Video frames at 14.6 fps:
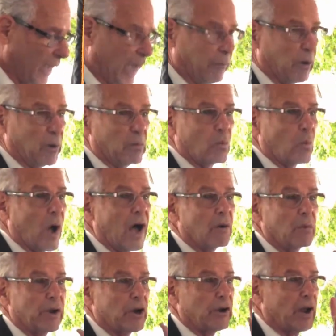And
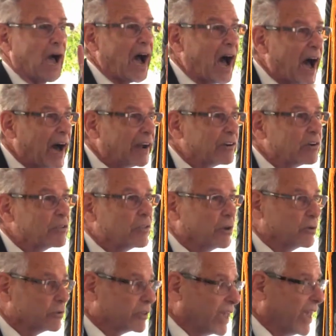while we're going to honor
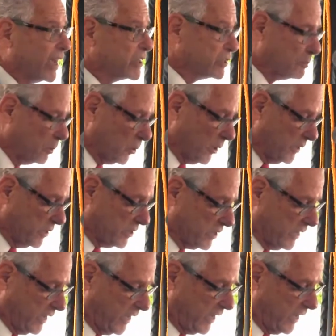those exploits
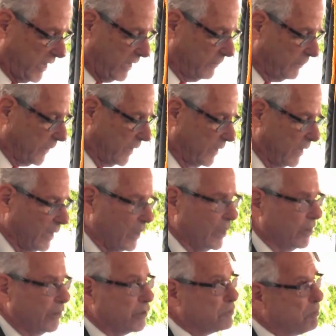today,
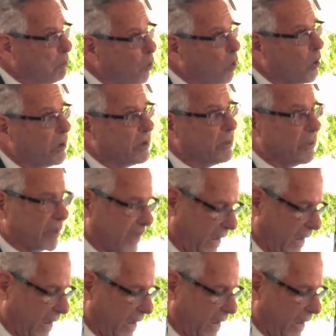there's more to the